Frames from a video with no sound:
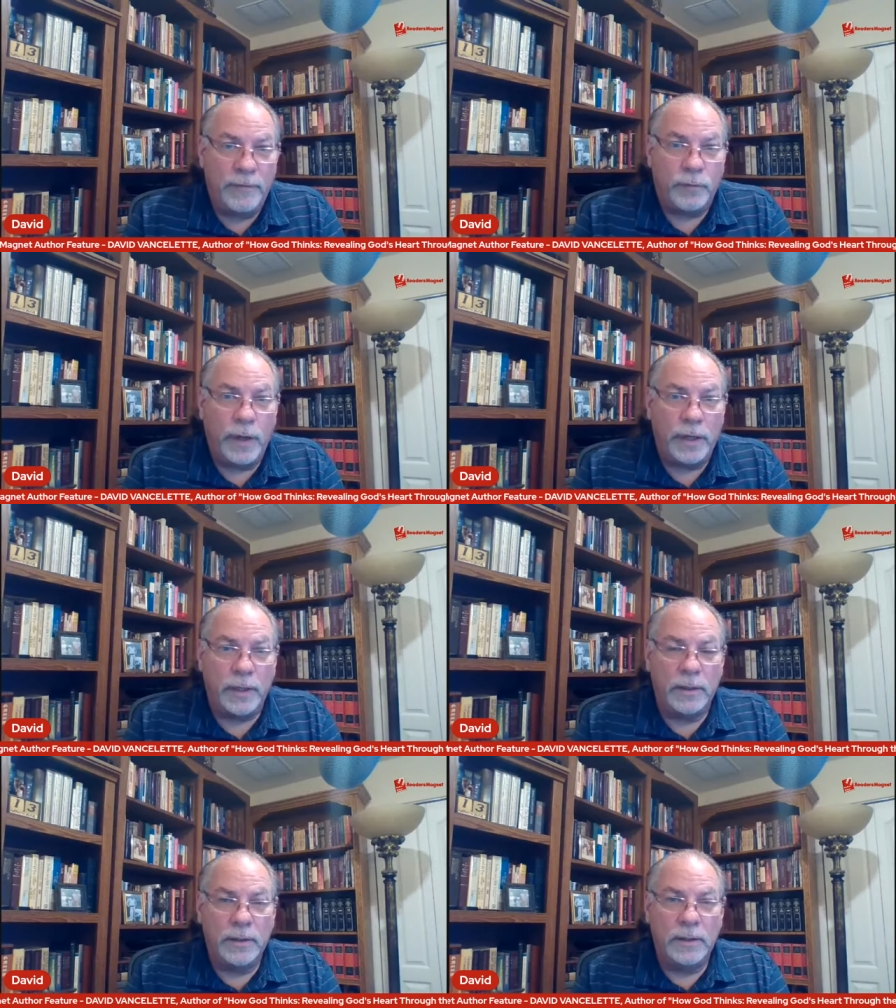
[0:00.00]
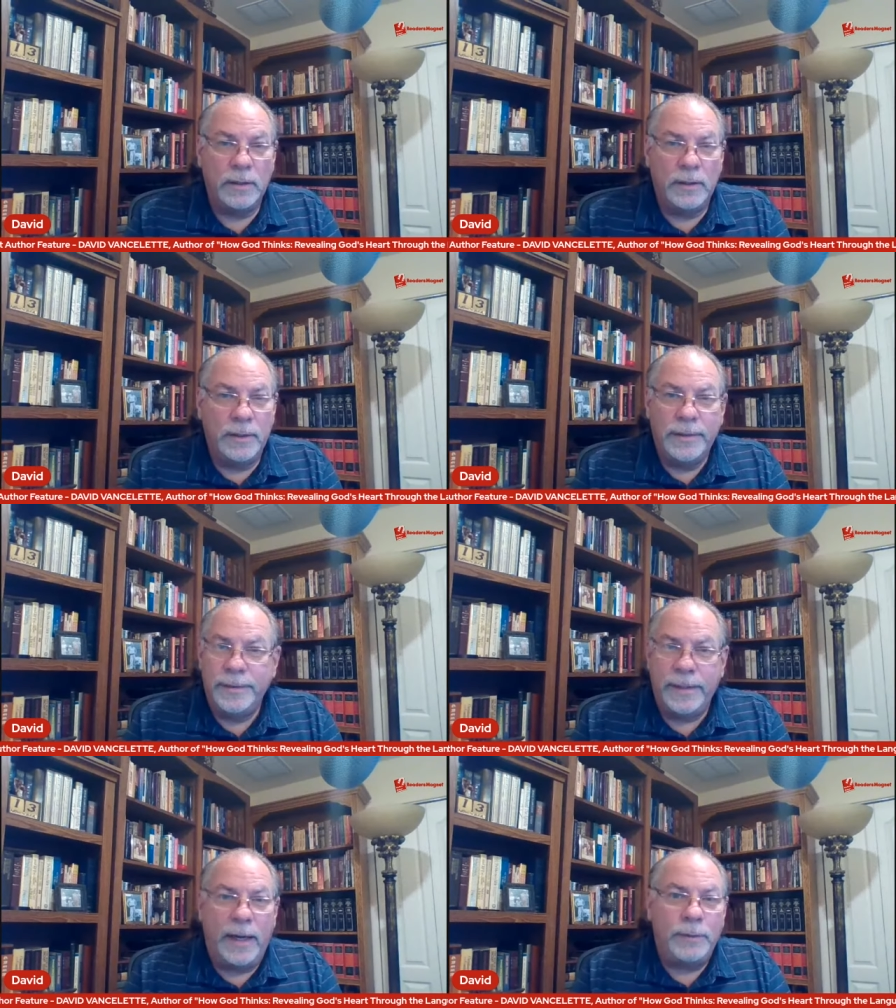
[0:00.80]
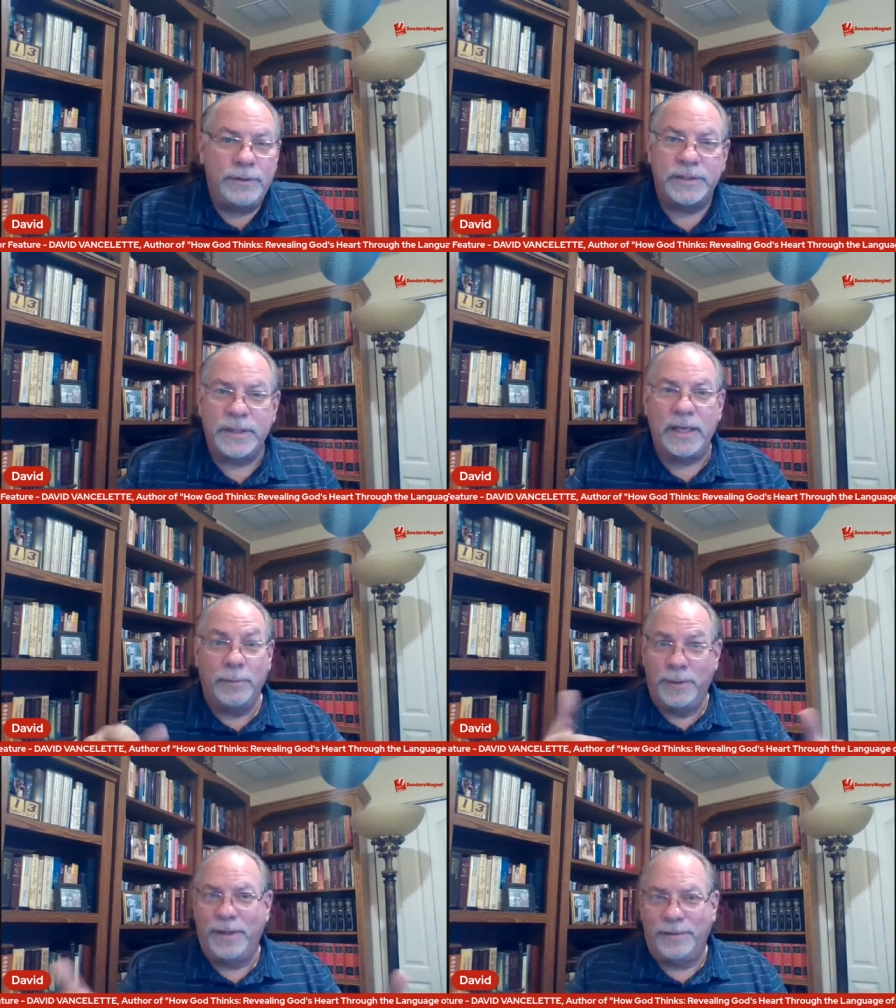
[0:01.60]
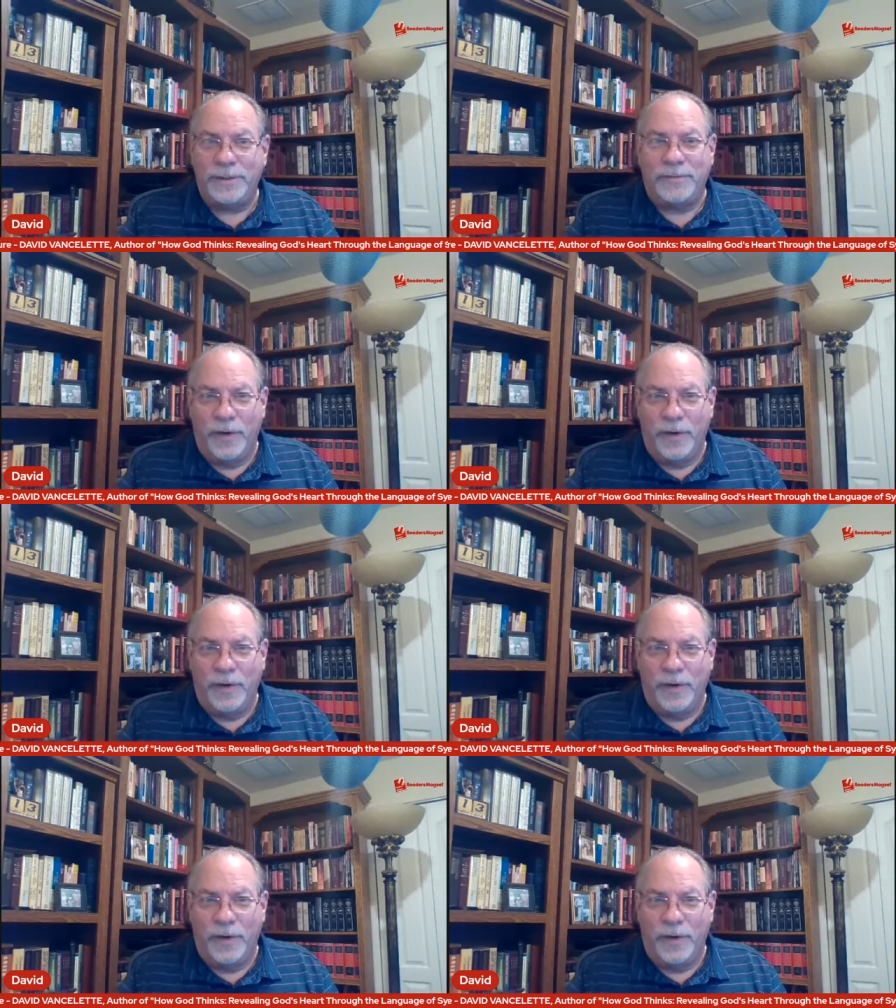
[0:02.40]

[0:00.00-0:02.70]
You have to write it. And I would just say, hey,